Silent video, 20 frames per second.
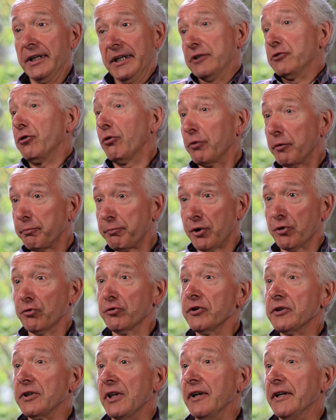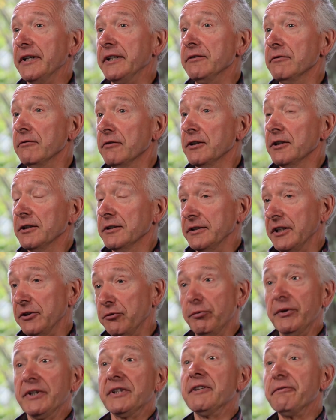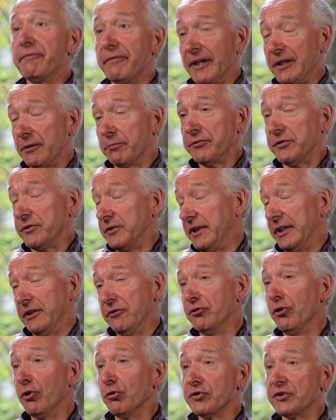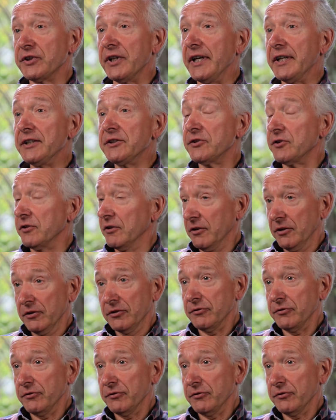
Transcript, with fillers: And our product line that we developed in those days,